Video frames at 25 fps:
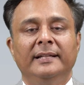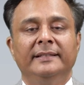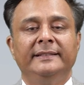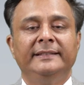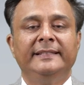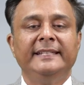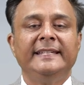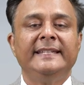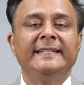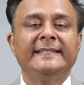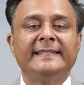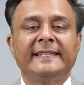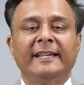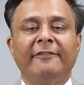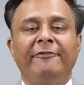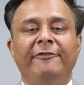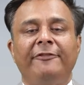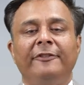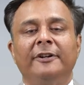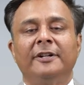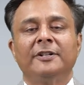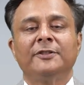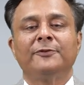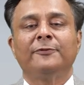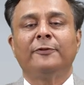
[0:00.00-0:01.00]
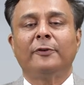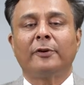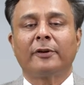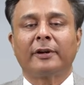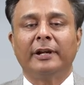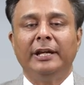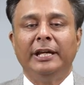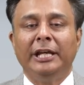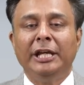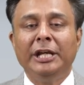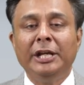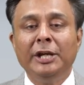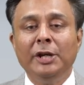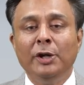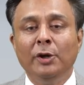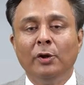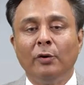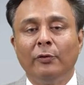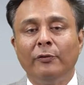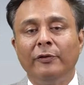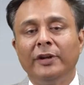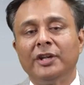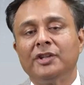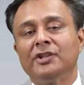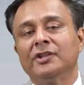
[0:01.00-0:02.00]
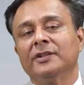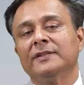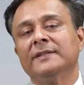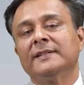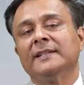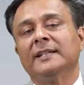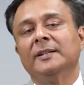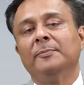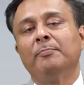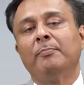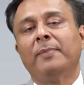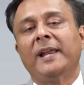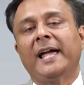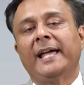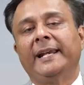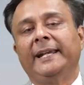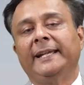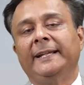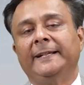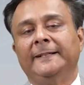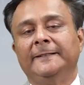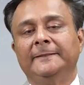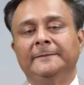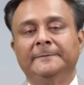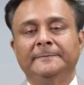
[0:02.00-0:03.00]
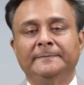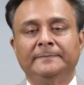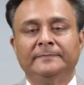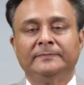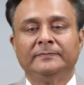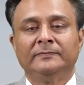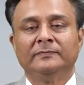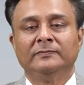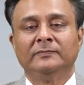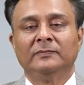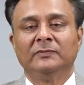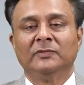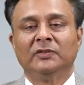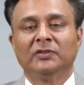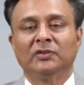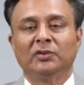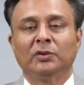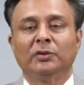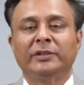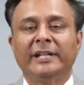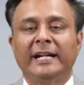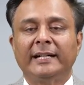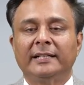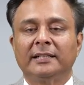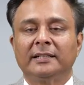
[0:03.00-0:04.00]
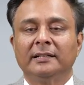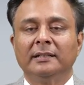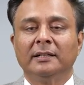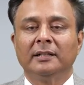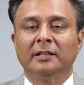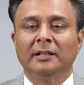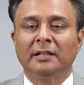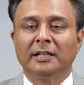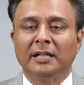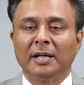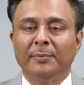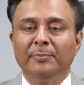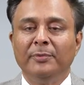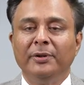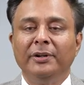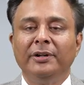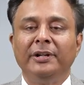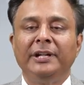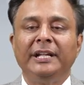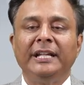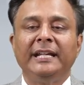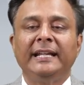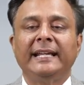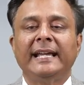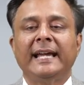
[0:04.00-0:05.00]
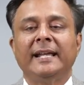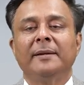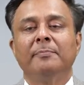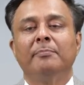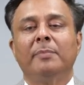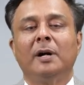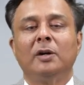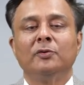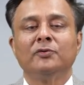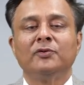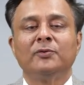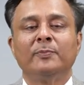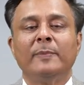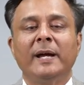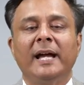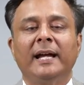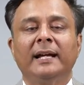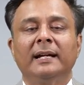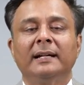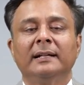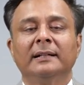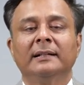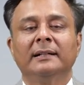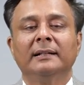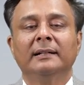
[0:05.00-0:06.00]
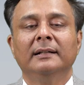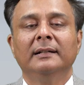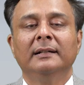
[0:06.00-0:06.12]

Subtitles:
these efforts for innovations in planning so that community can bounce back